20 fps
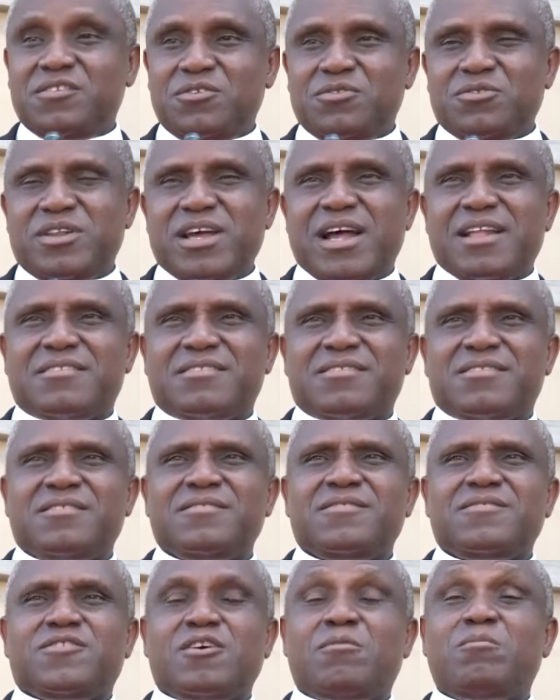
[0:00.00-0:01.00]
which will
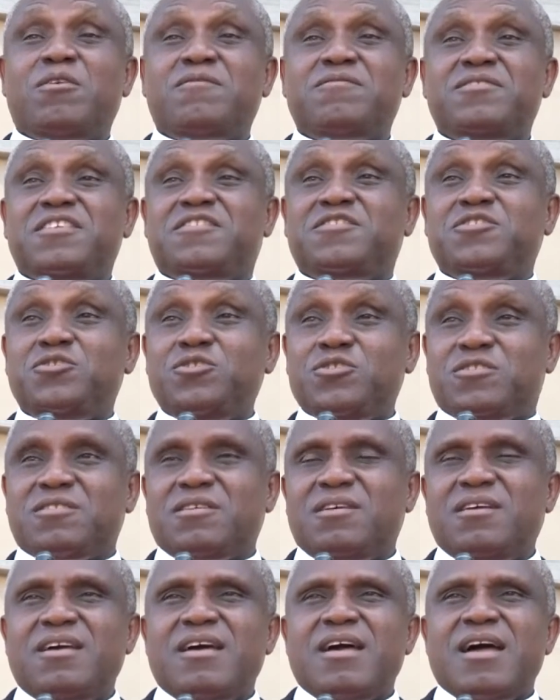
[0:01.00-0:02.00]
not be
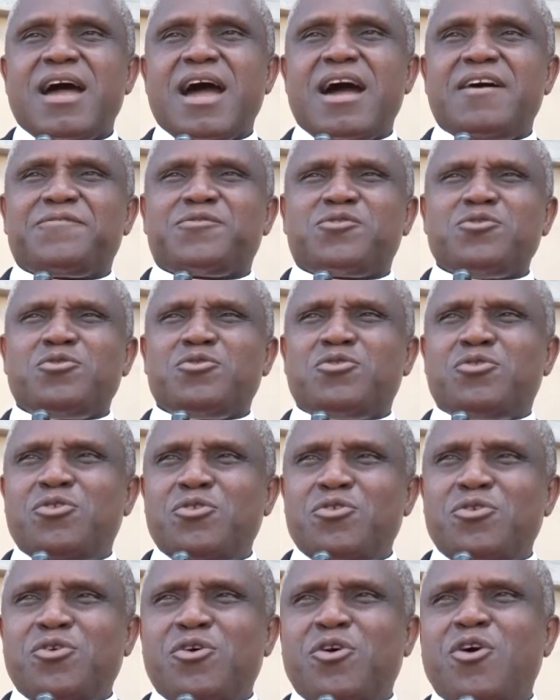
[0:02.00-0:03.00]
healthy for
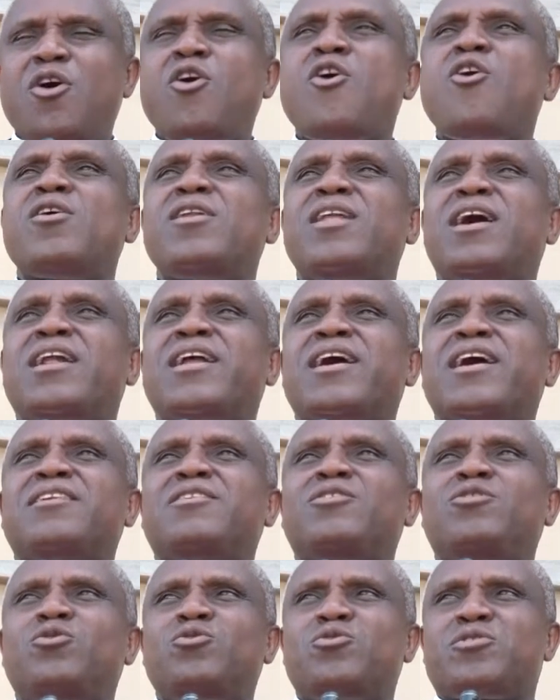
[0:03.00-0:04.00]
the growth of the
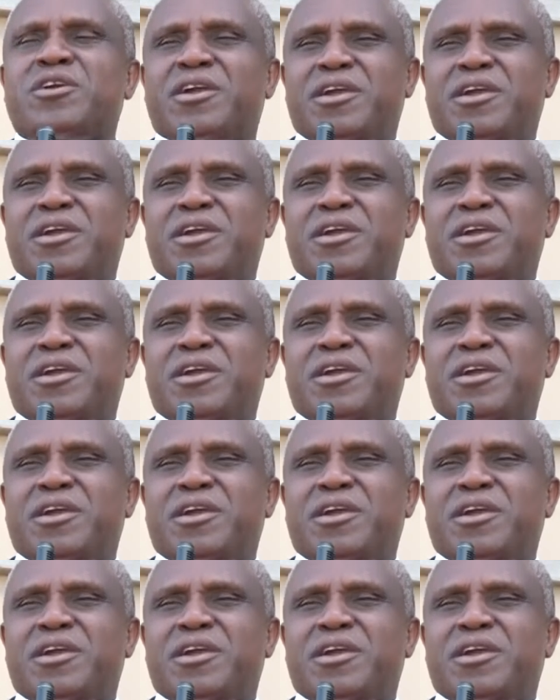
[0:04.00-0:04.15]
church